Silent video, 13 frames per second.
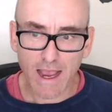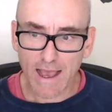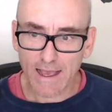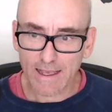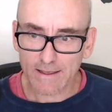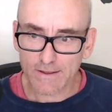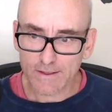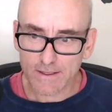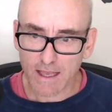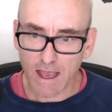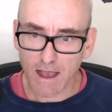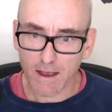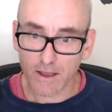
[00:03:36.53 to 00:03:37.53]
as
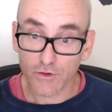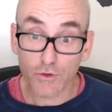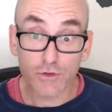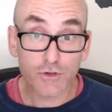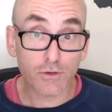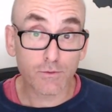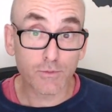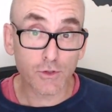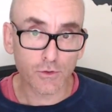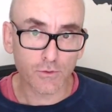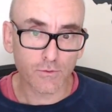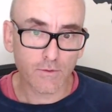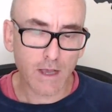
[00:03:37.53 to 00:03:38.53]
YouTube do.